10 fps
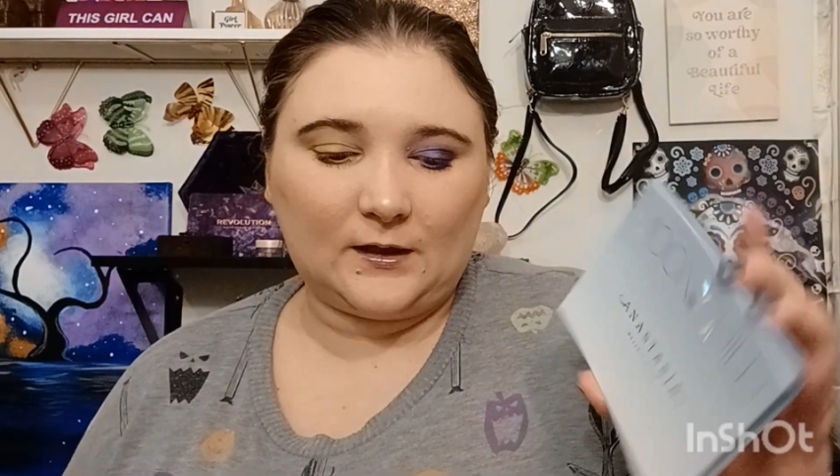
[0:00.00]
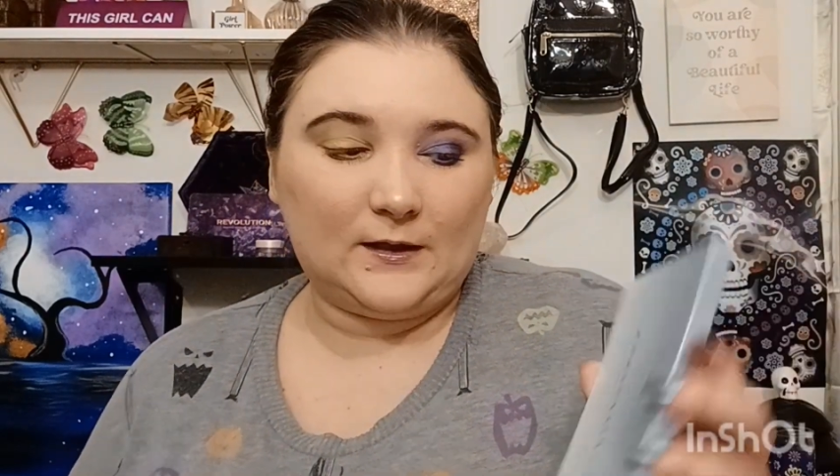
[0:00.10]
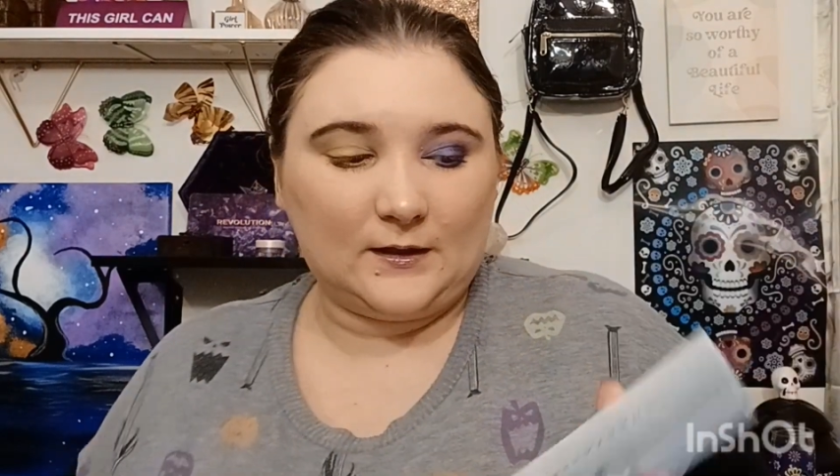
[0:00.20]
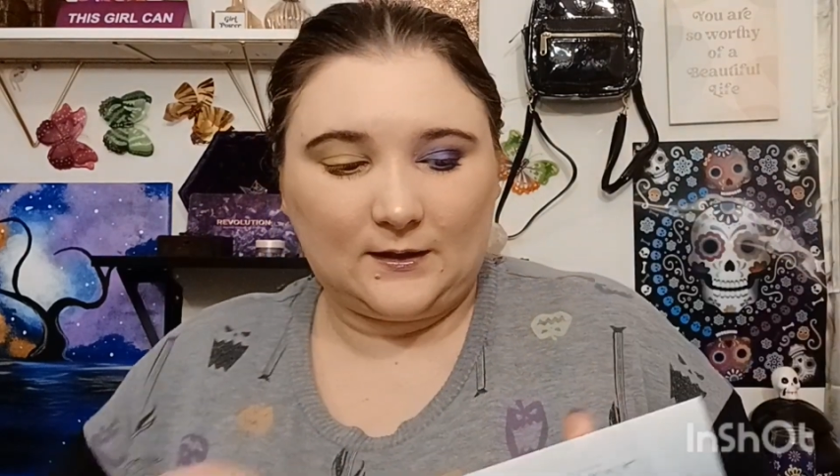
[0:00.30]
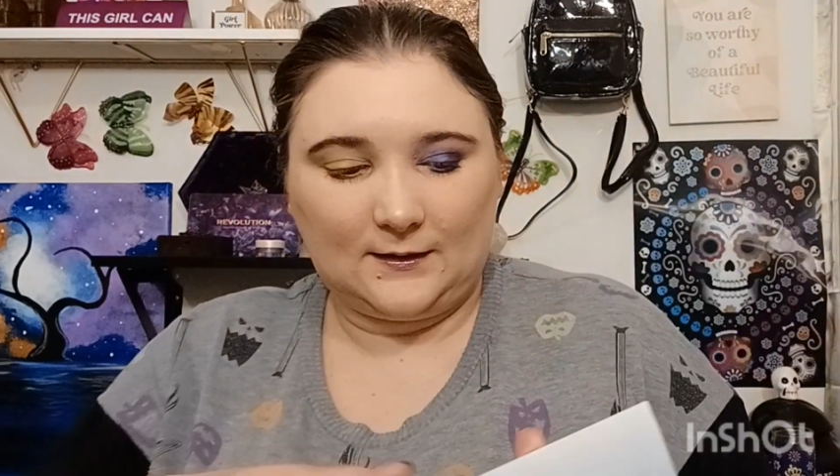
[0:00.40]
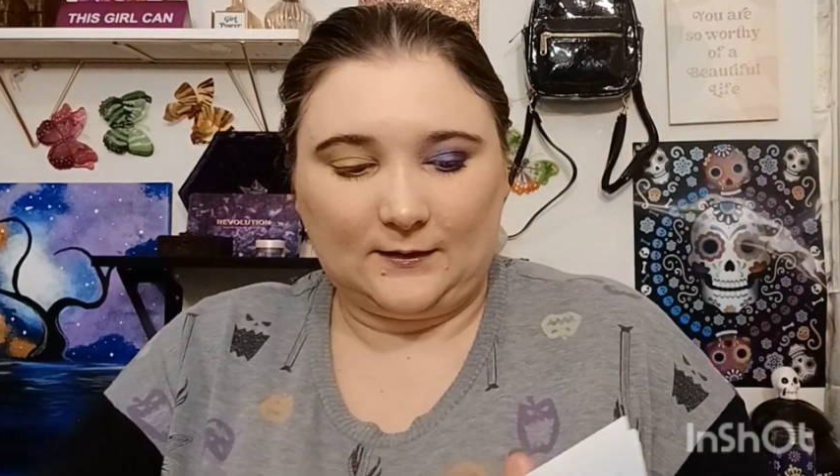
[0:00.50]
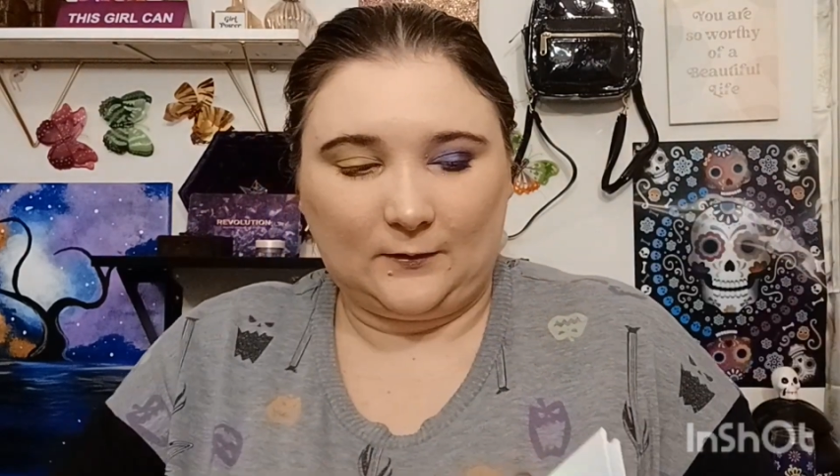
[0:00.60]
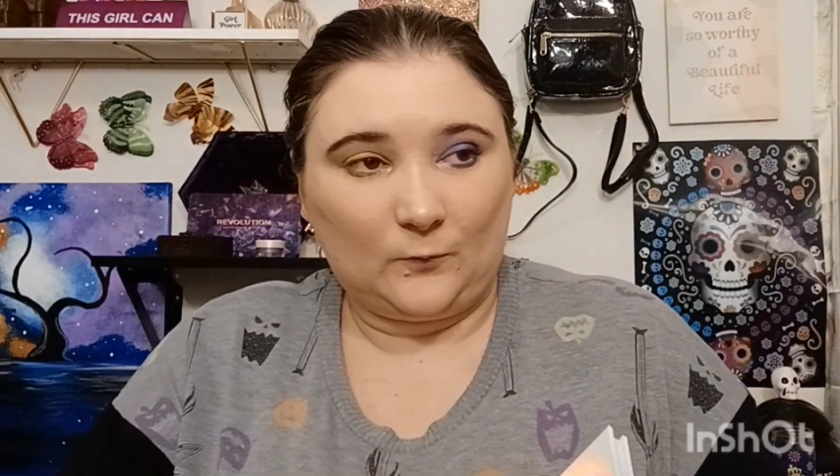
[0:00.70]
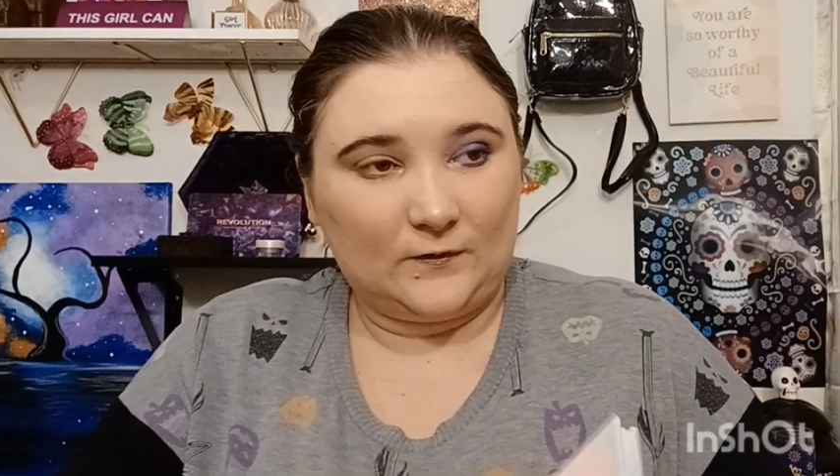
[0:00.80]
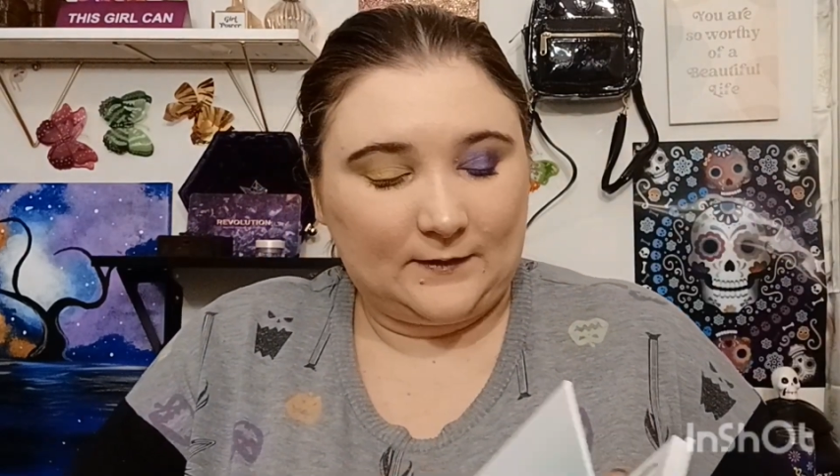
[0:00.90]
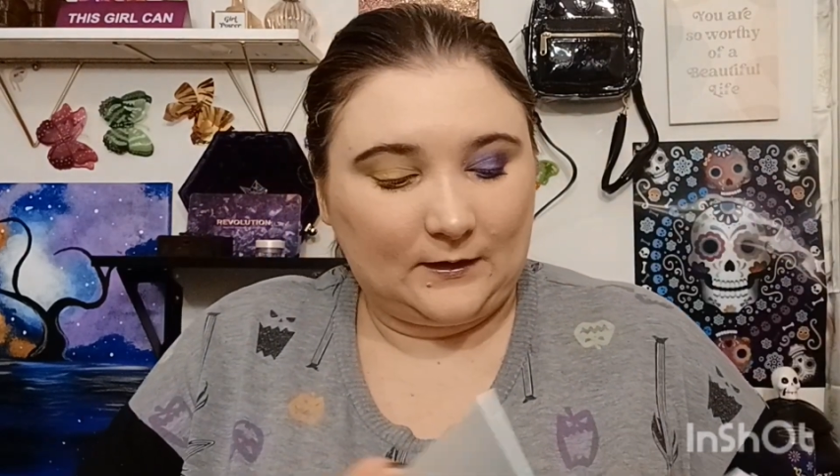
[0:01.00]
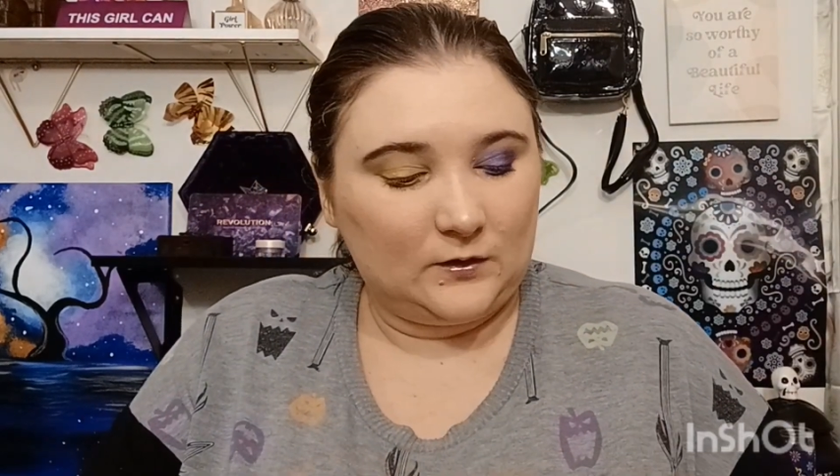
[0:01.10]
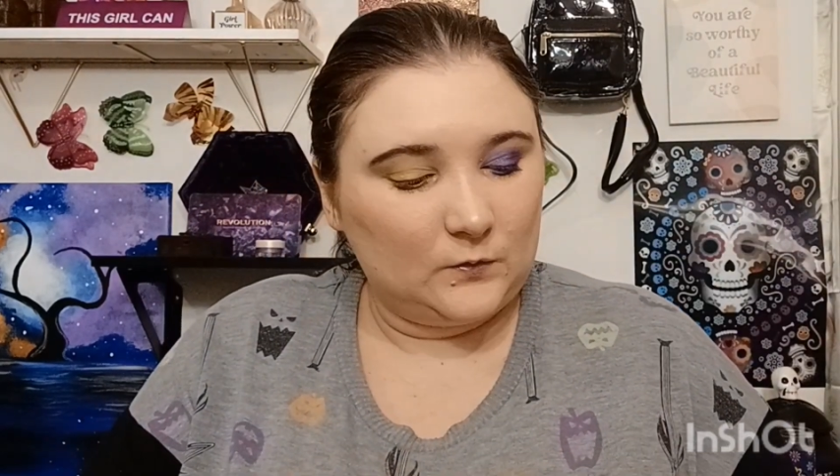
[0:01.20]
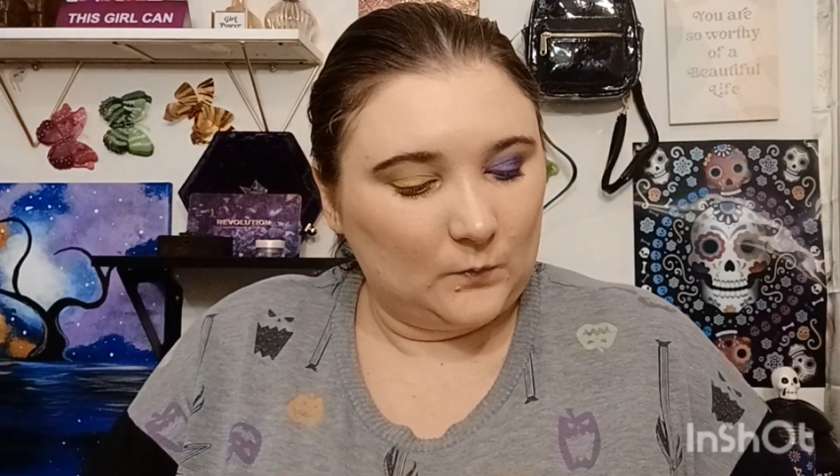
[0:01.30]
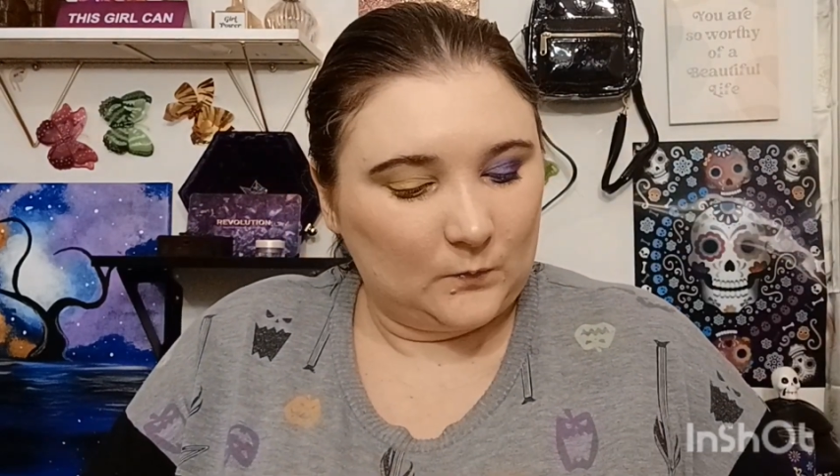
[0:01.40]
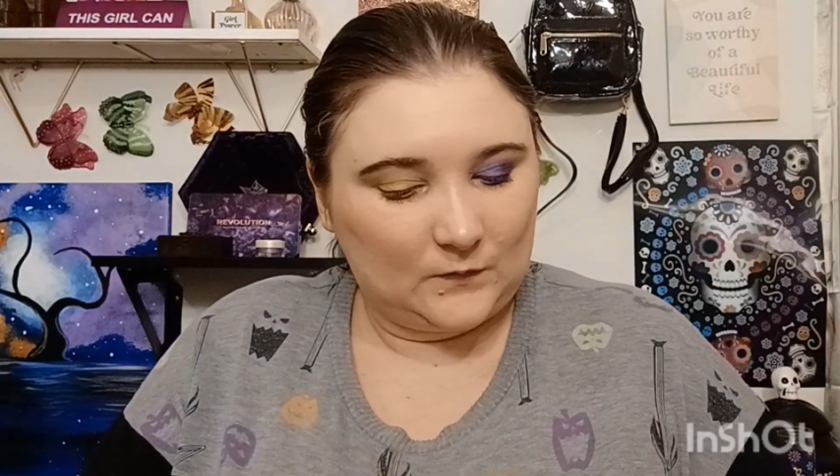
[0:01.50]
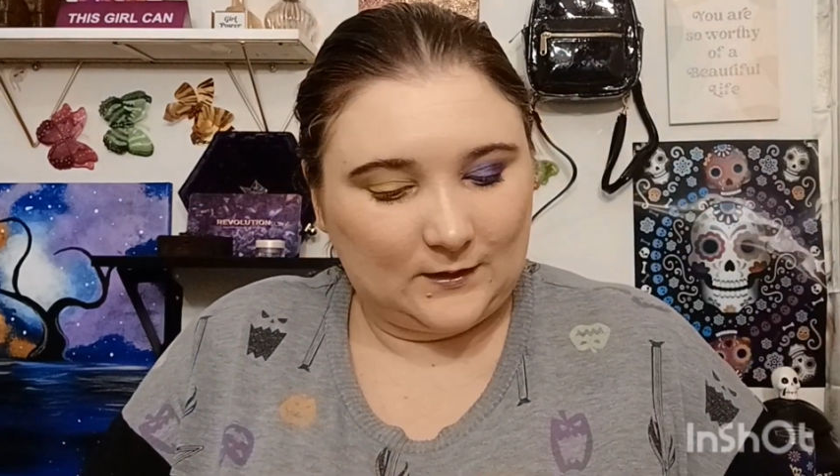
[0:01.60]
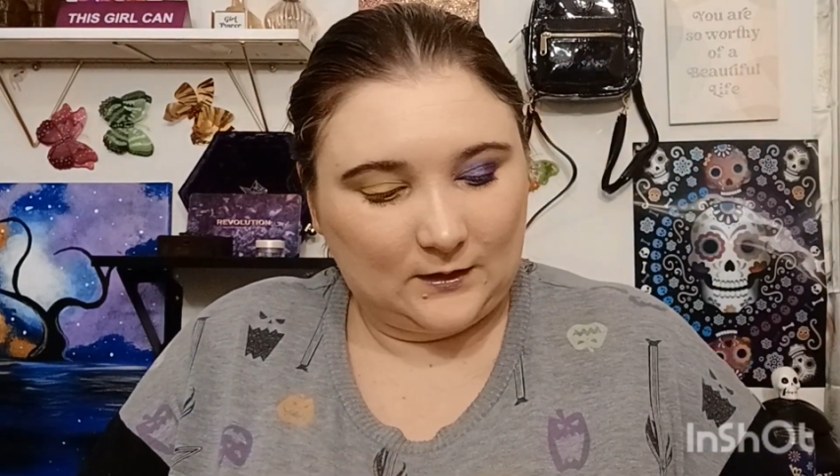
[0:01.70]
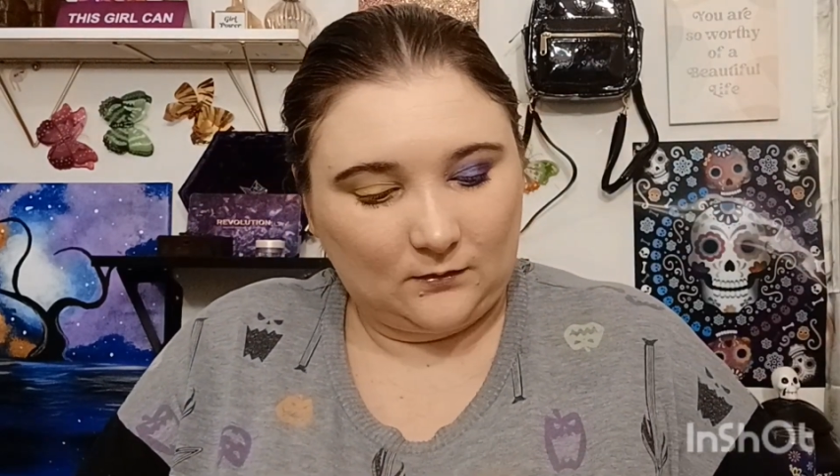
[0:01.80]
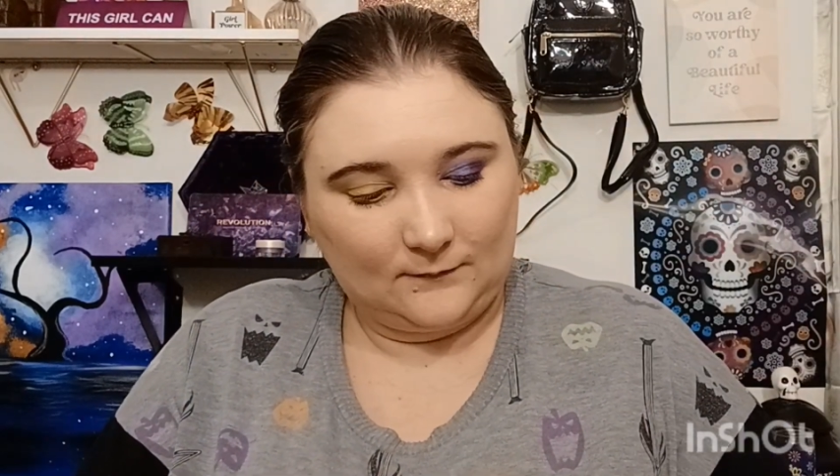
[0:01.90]
and the ones I used
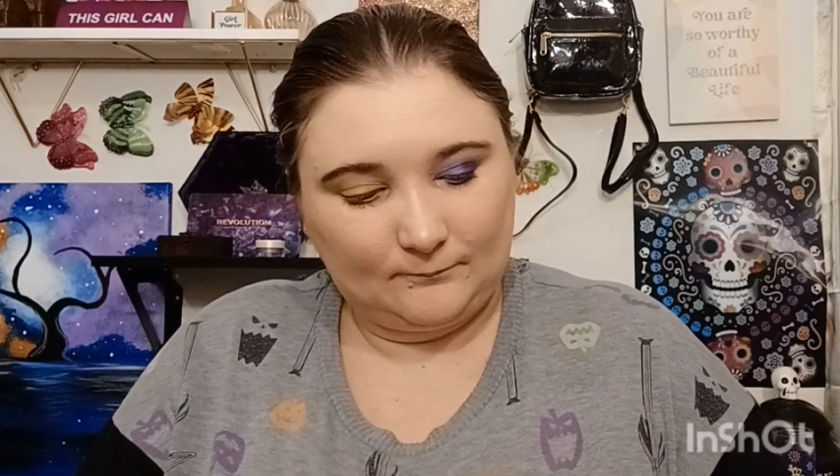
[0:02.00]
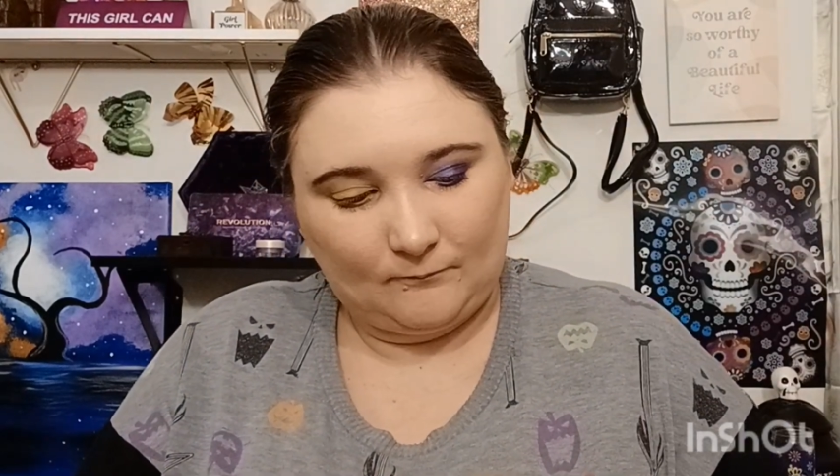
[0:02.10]
here